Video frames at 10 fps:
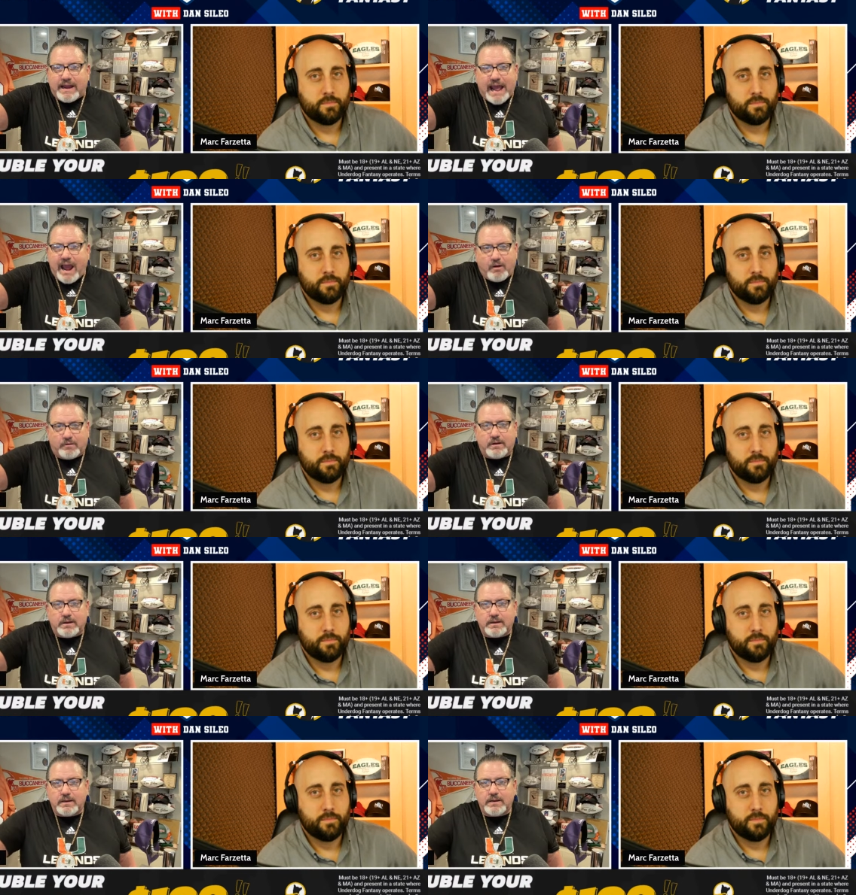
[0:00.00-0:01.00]
Speaker 1: out?
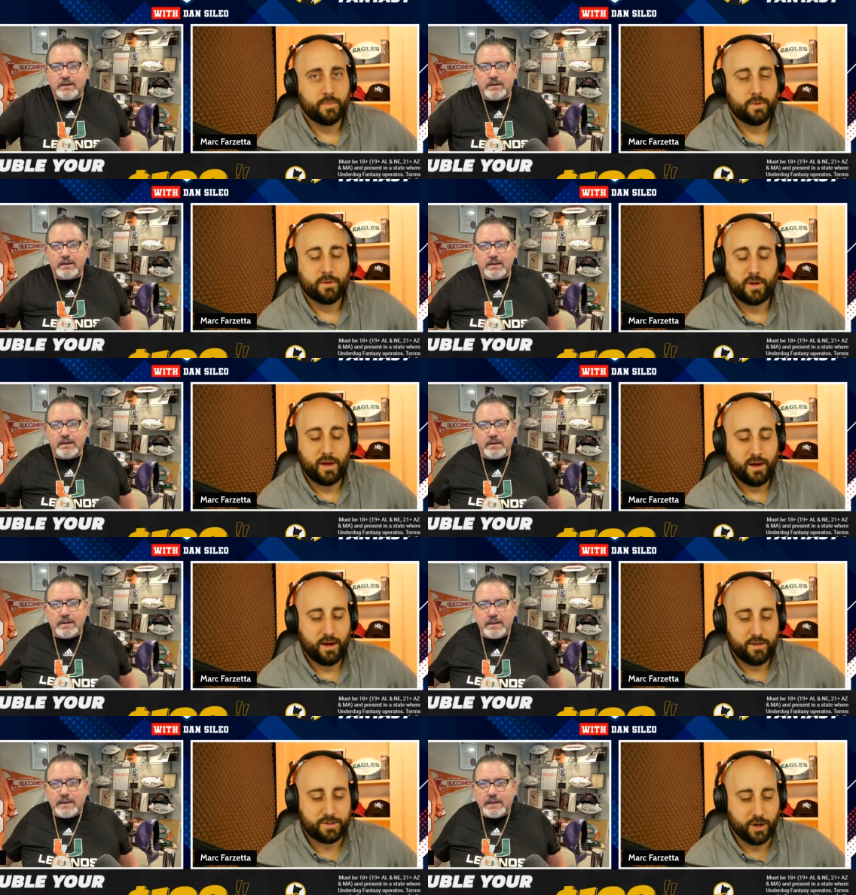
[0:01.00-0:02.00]
Speaker 2: Uh,
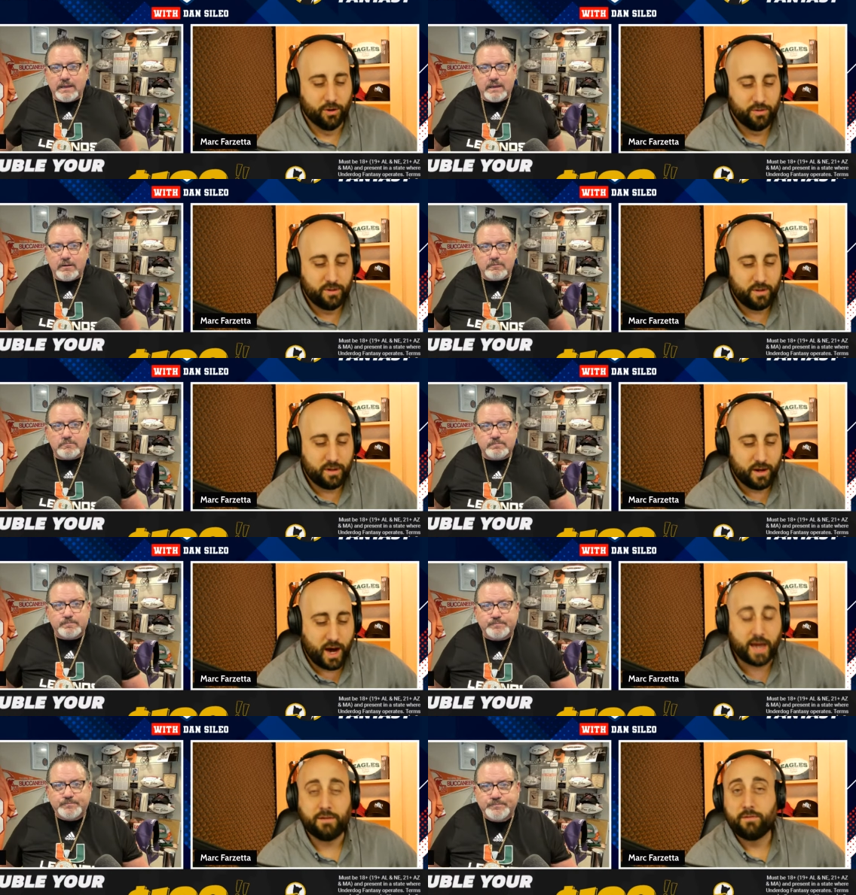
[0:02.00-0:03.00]
so I
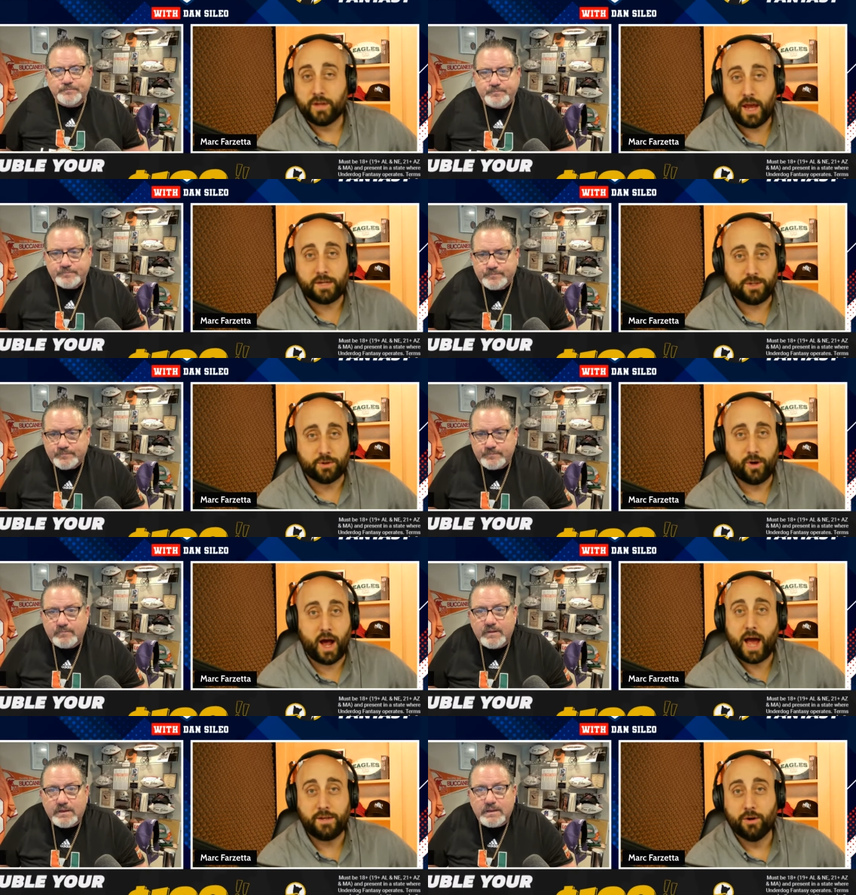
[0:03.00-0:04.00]
to answer your question,
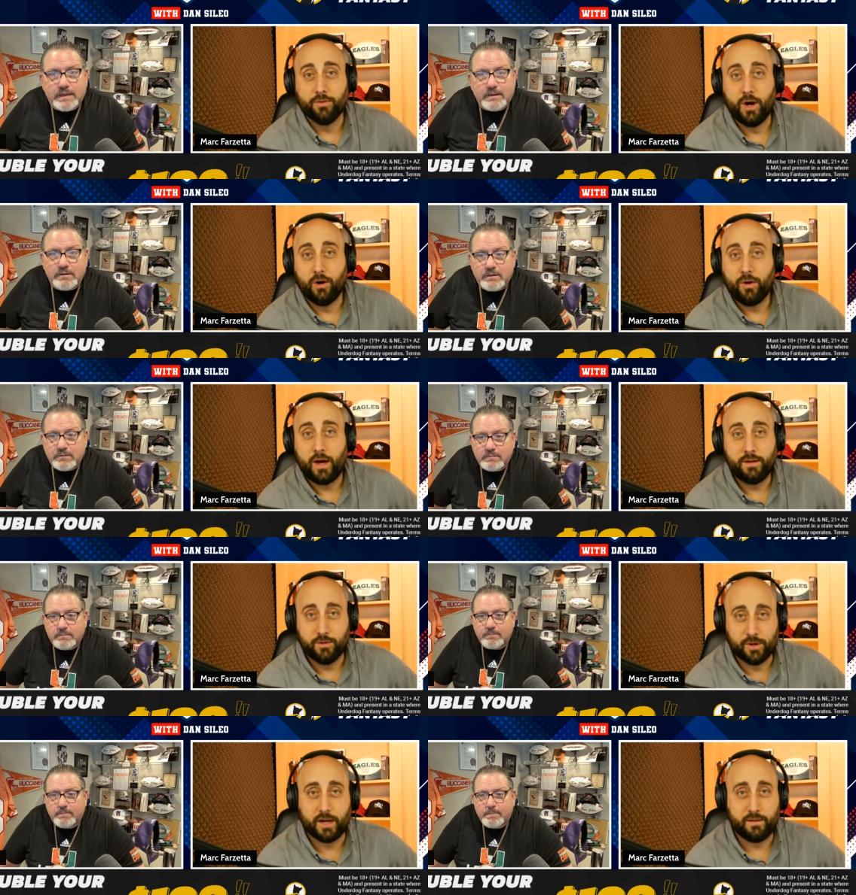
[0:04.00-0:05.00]
I don't know. And you and
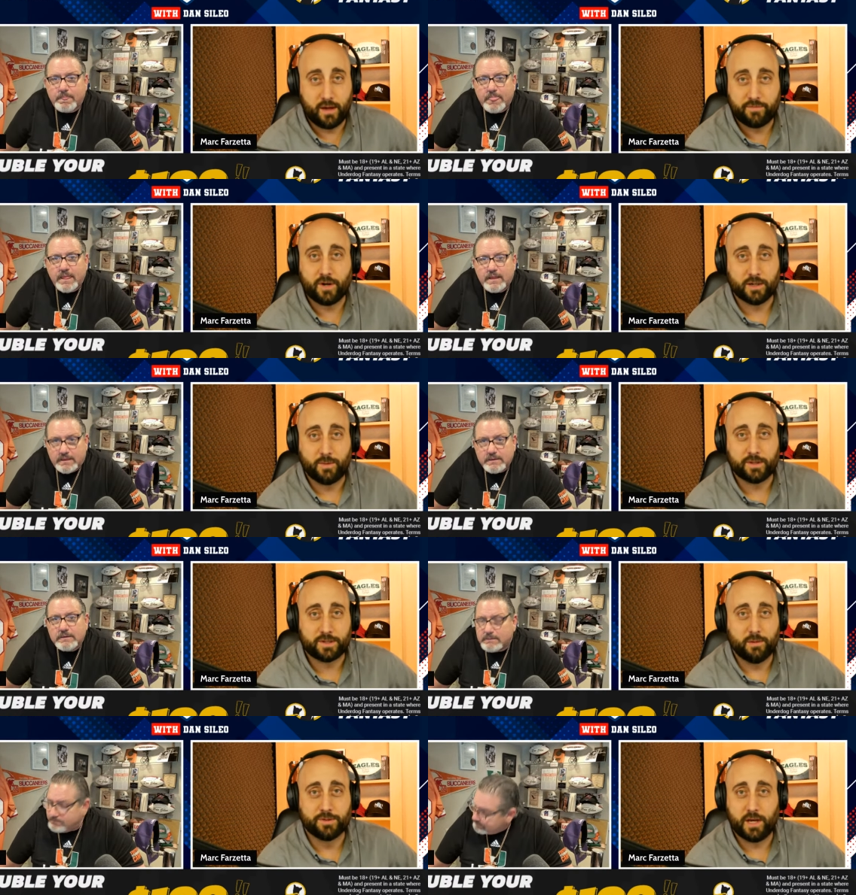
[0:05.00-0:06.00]
I have talked about this a
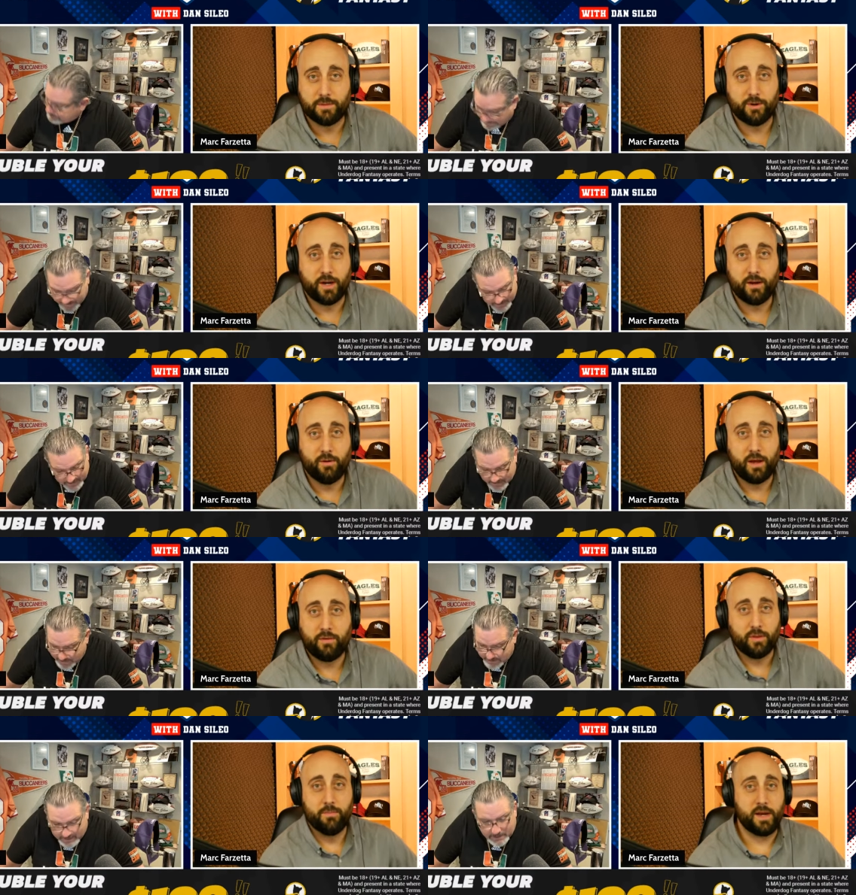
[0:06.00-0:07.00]
couple times already. It, it,
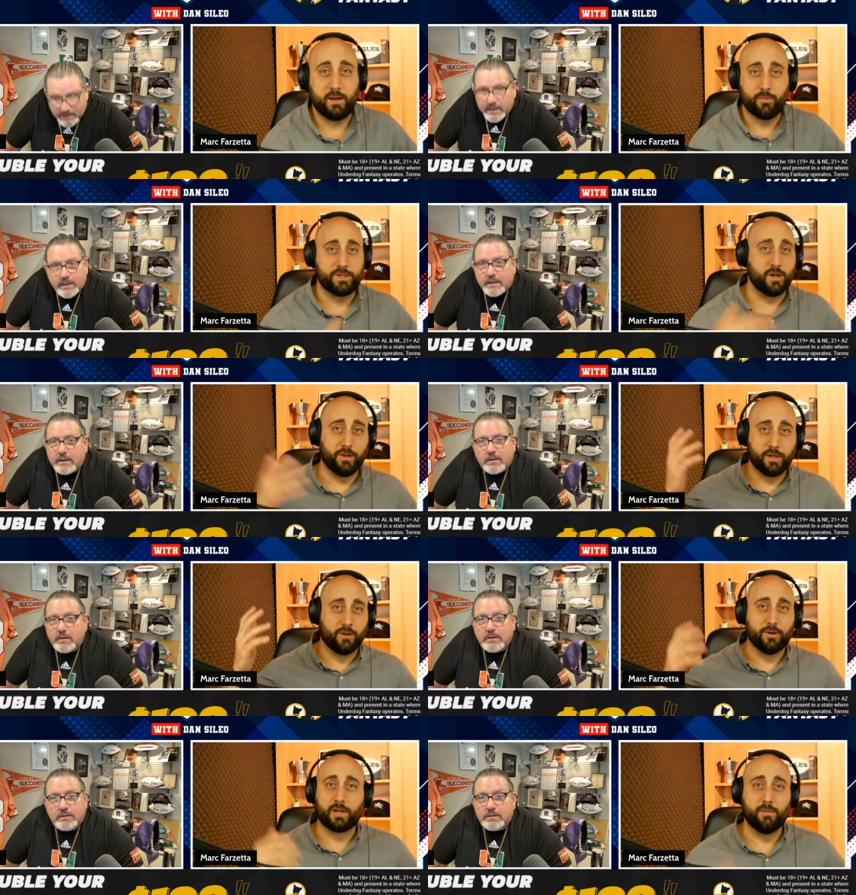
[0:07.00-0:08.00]
the minute we saw the
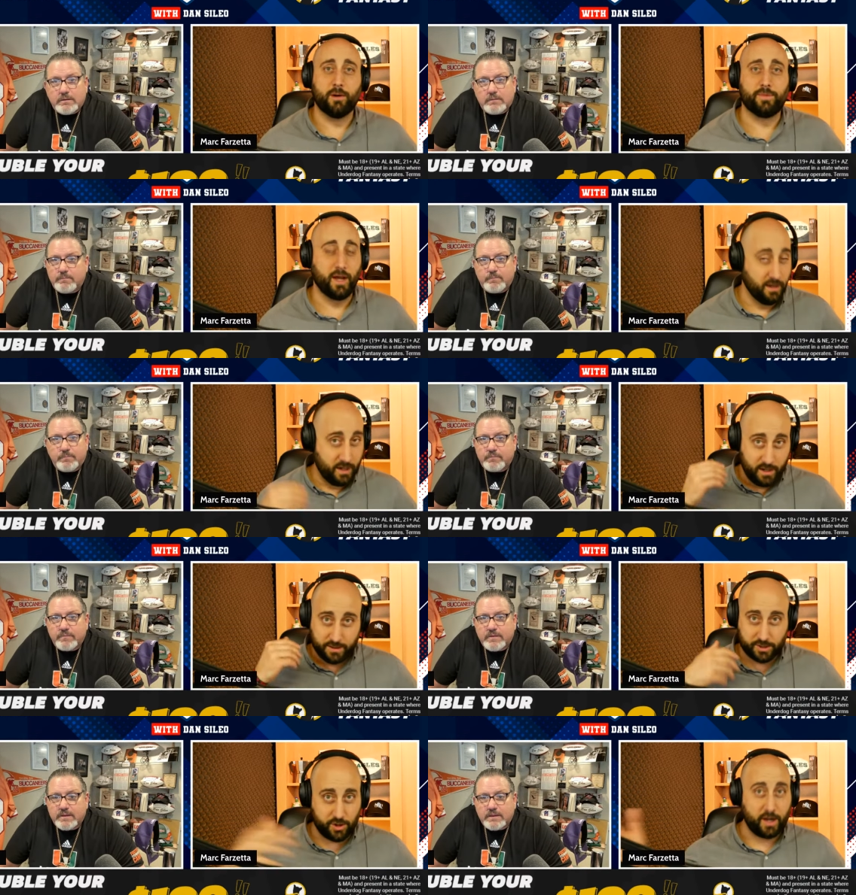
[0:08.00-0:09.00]
alert come up that the
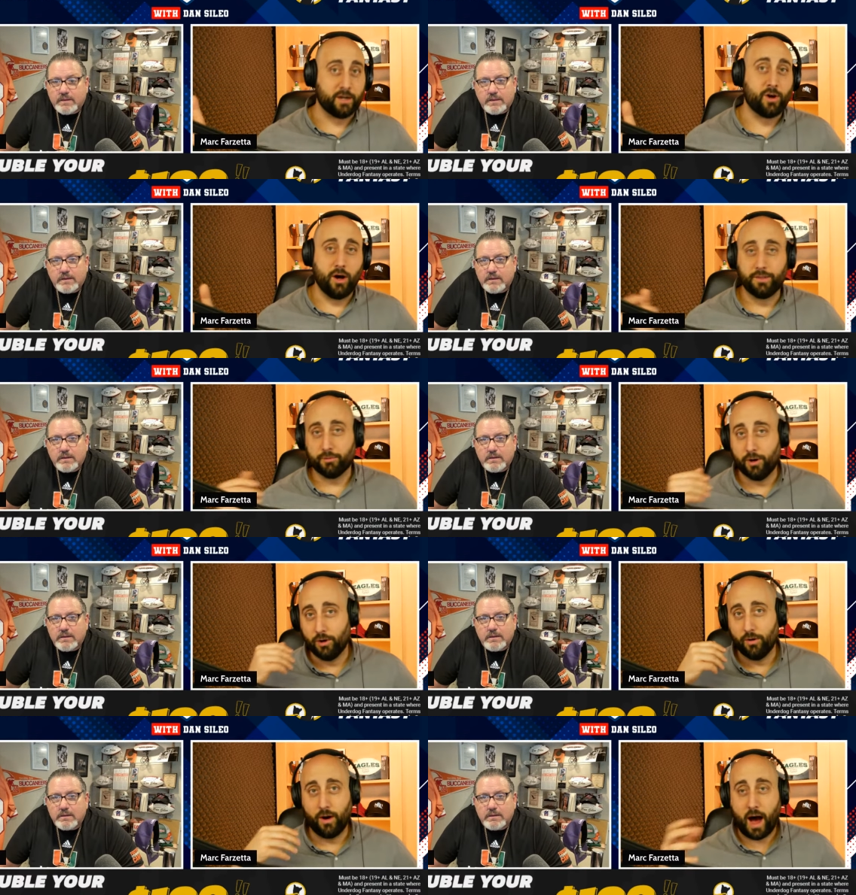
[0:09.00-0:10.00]
trade had gone
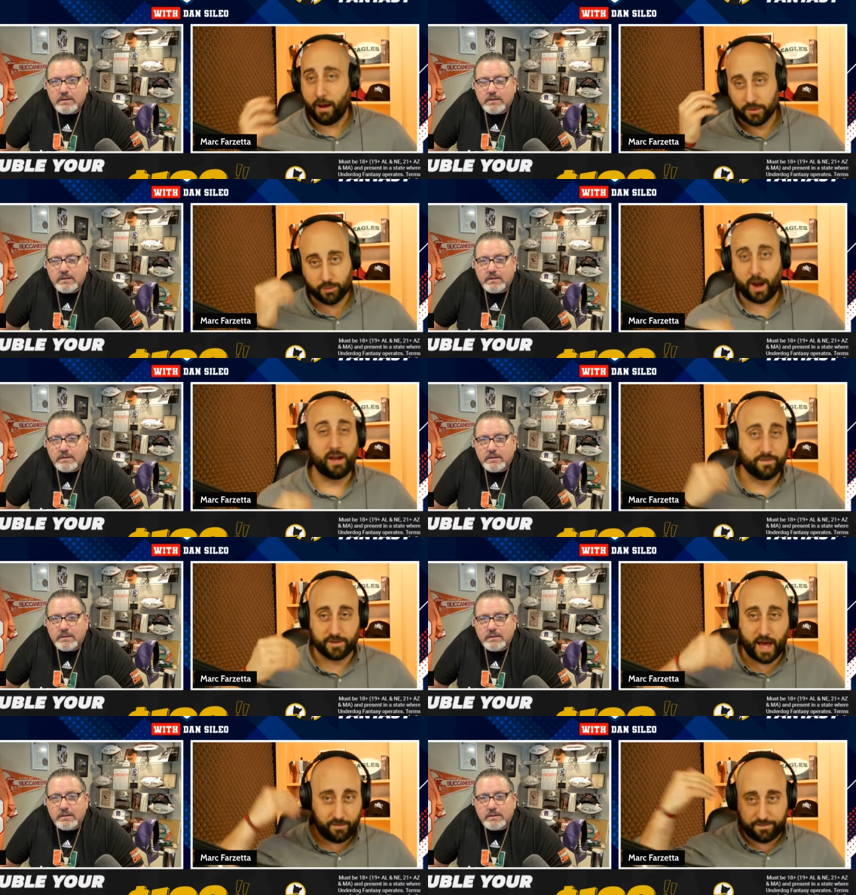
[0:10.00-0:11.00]
through, I was waiting for
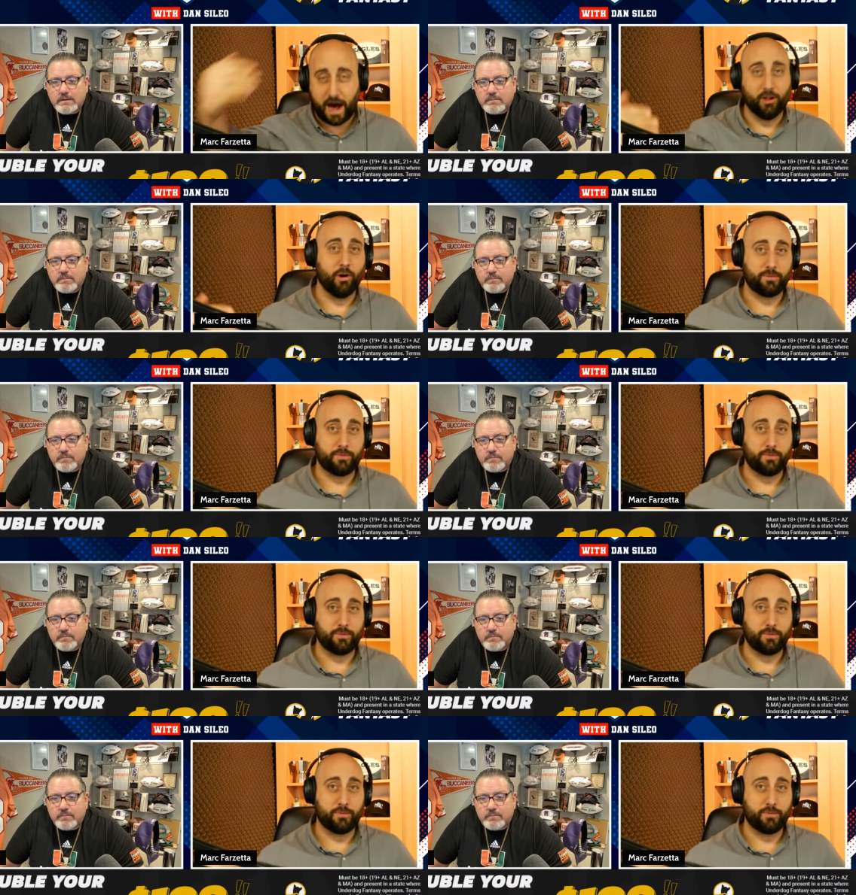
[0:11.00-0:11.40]
that follow up